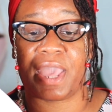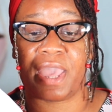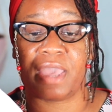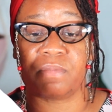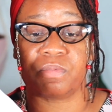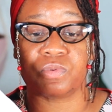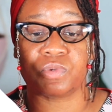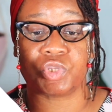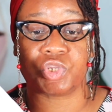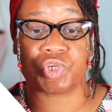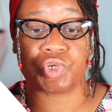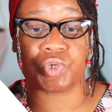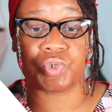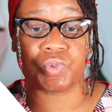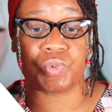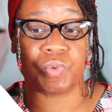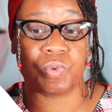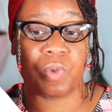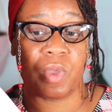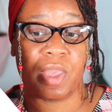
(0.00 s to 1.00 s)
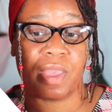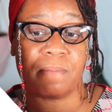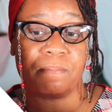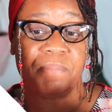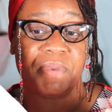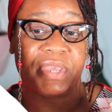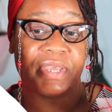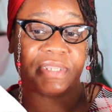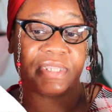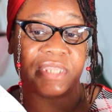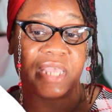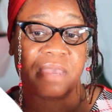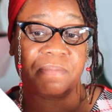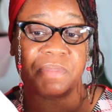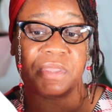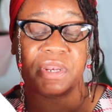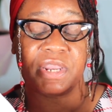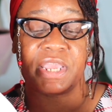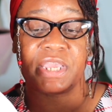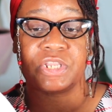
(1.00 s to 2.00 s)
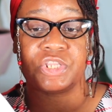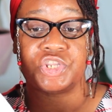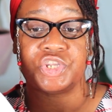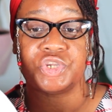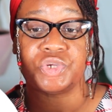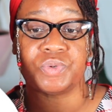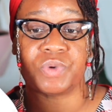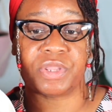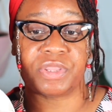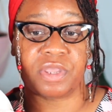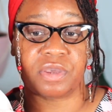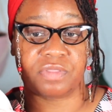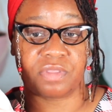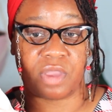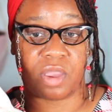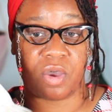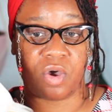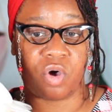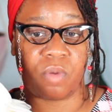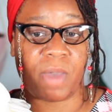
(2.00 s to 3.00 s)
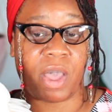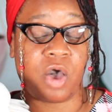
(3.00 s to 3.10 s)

able to be accepted into another home.